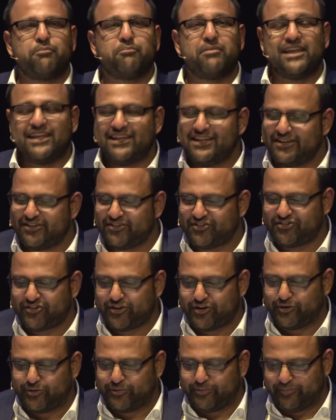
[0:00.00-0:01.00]
Many years
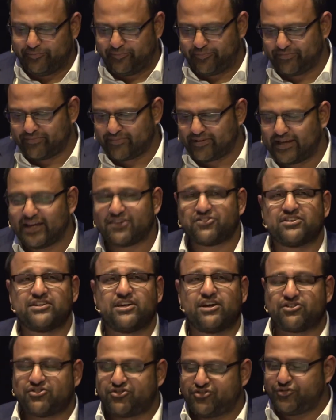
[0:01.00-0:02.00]
ago, as a
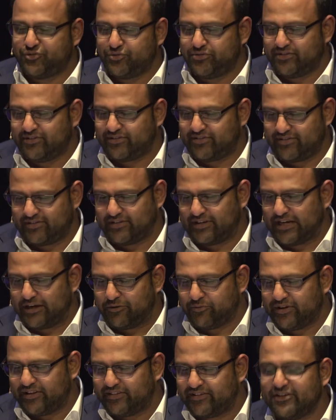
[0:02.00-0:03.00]
young student, I
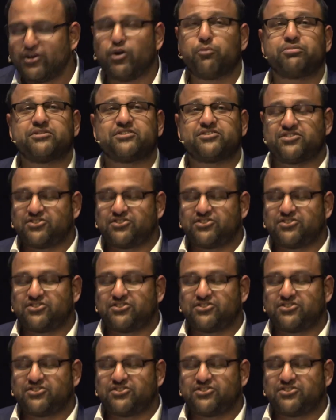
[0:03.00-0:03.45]
read The Open